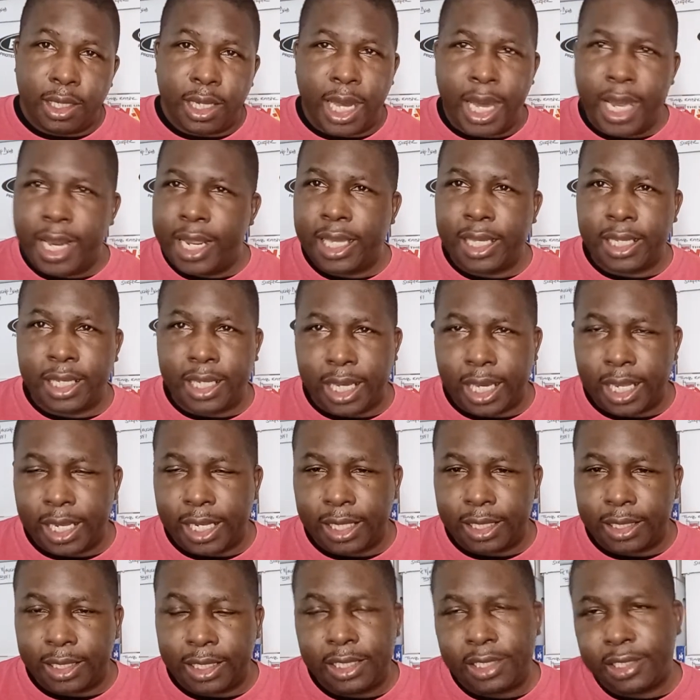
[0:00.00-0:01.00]
I didn't get
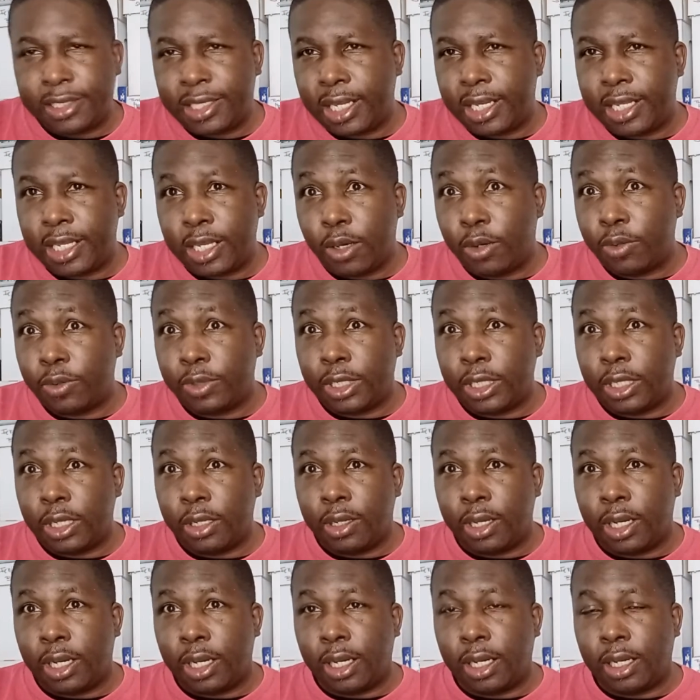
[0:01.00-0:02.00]
it. He said he only
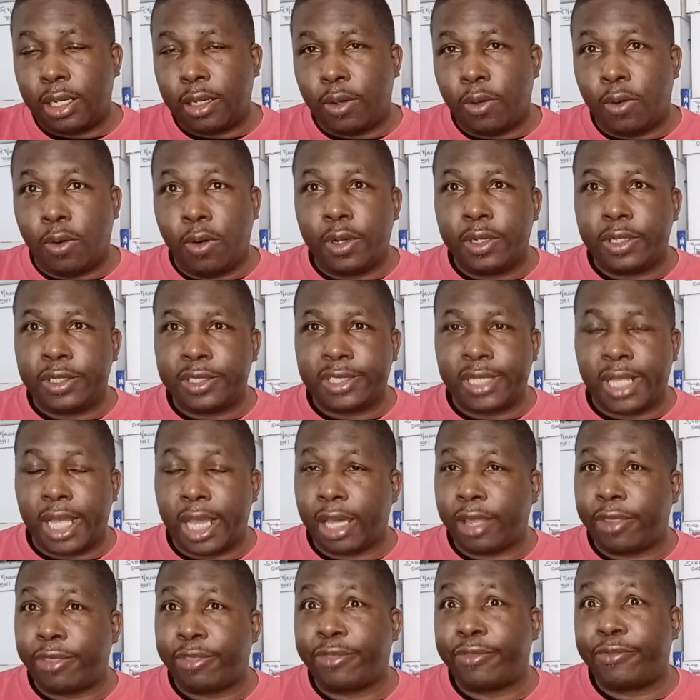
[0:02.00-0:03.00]
orders
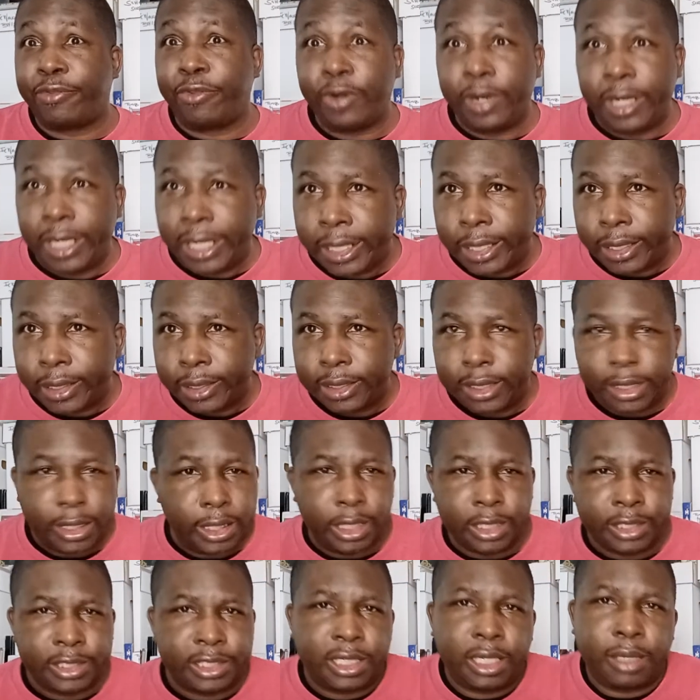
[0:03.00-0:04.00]
like 3
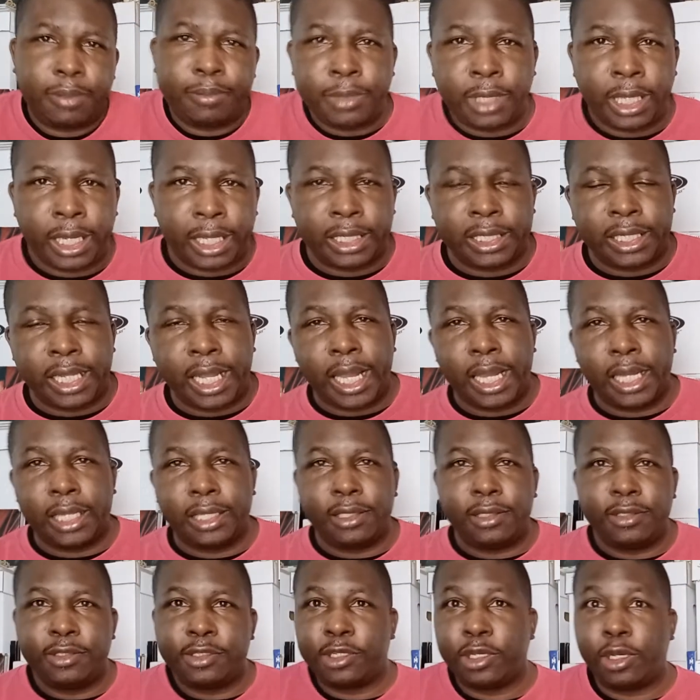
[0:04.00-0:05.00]
or something like
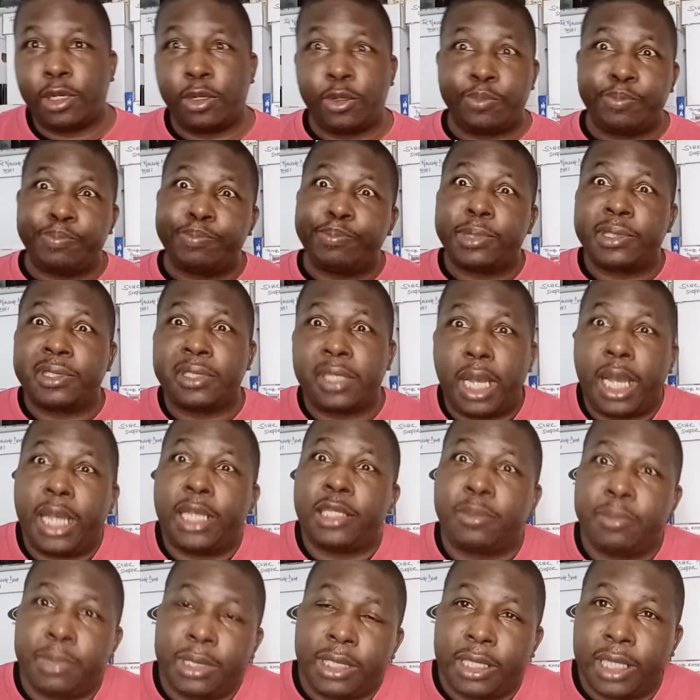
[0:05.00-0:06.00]
that. So
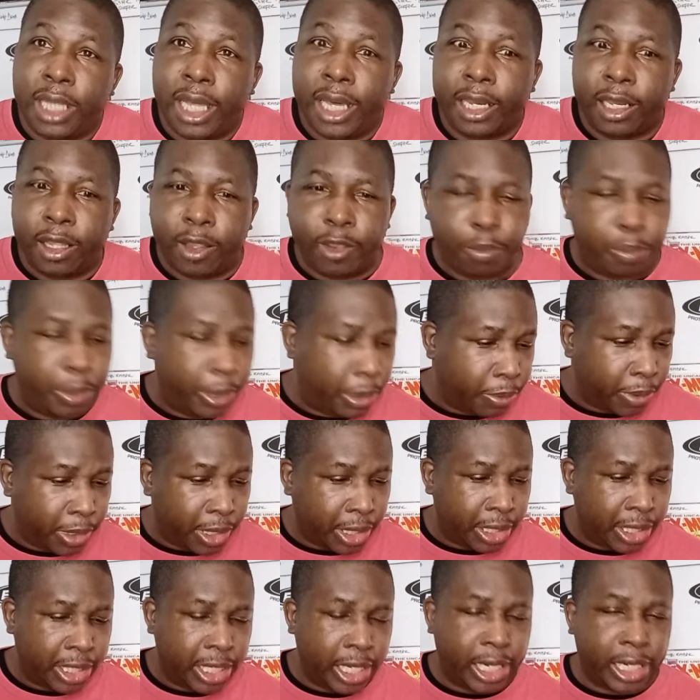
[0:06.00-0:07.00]
besides me, a lot of other people
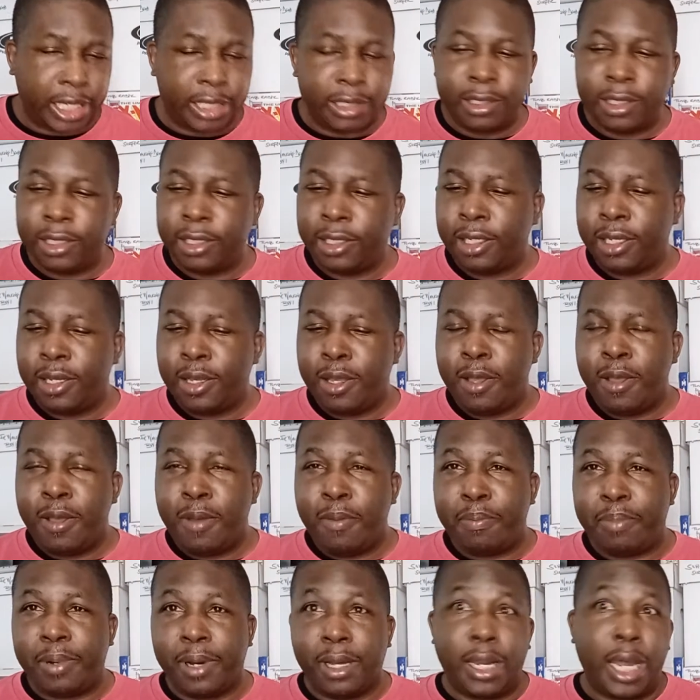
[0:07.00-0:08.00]
didn't get it.
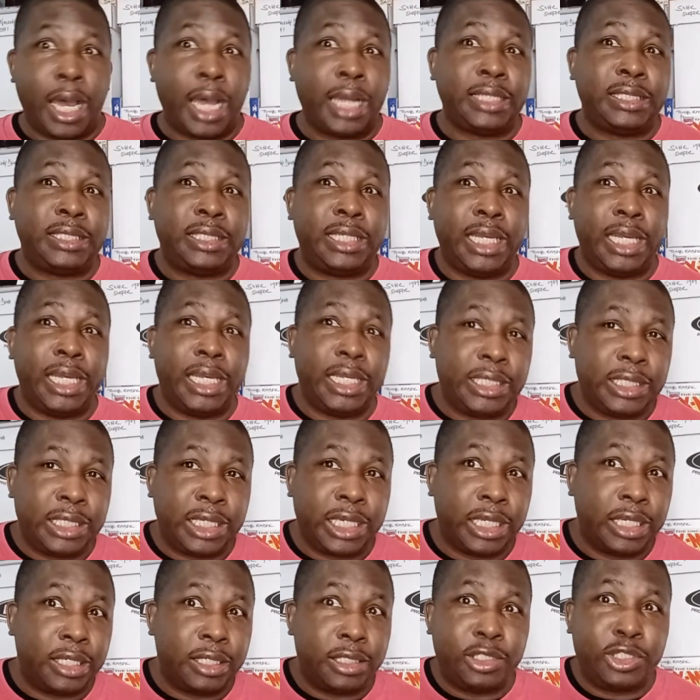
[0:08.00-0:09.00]
But I did
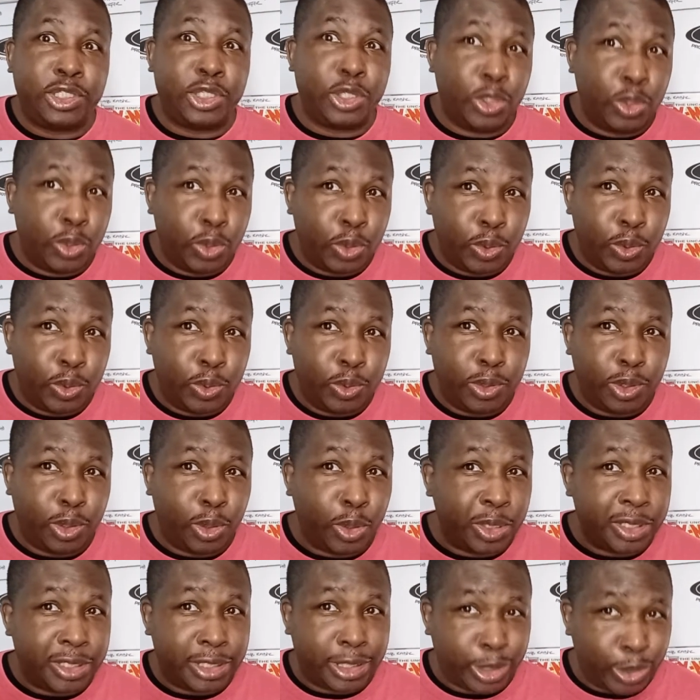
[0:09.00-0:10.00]
get a jewel
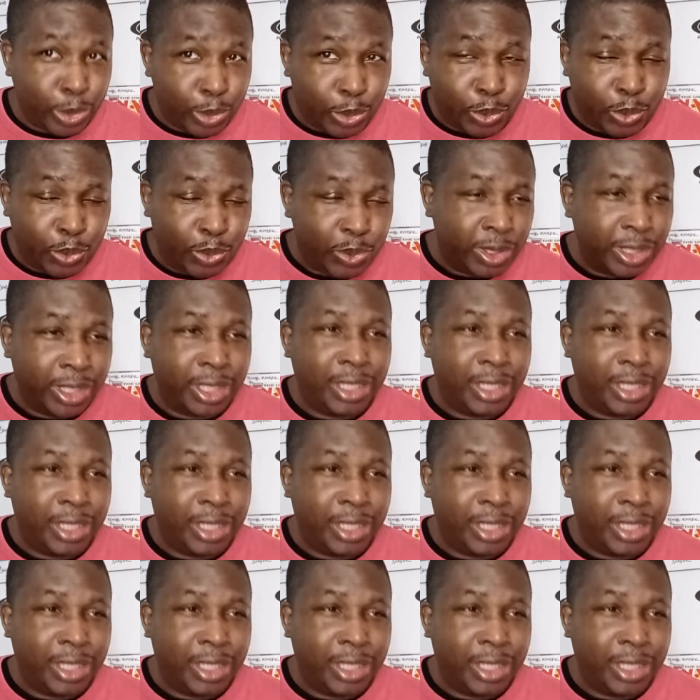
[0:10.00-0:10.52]
or 2.